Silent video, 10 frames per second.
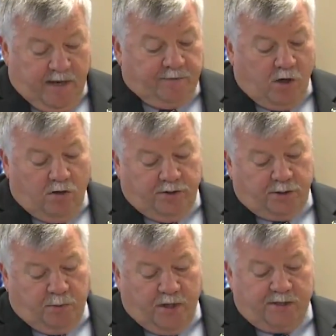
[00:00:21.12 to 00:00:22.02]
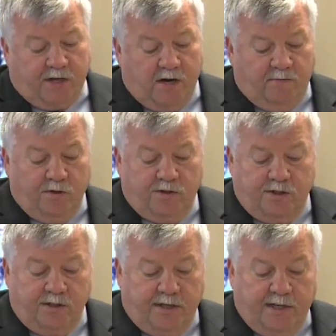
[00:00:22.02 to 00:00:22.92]
I've called this press
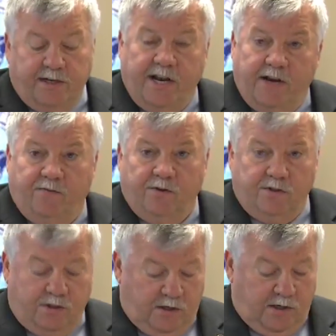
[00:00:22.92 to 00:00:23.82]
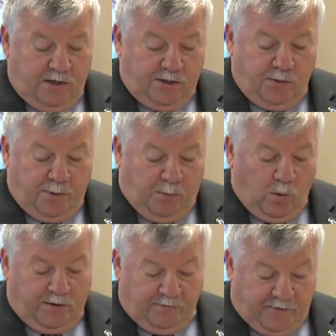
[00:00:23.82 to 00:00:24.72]
conference in an effort to
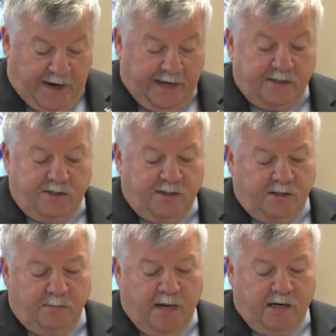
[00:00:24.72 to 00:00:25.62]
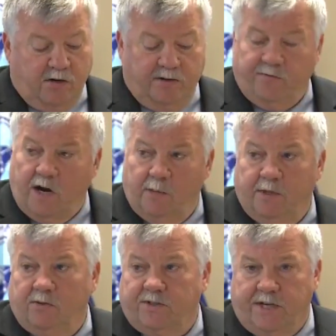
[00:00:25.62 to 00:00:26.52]
report the facts about our
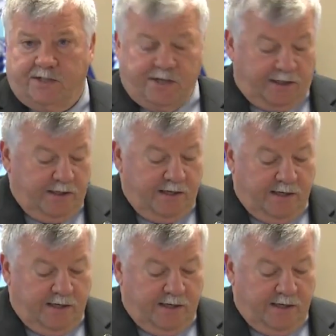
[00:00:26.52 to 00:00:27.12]
environmental testing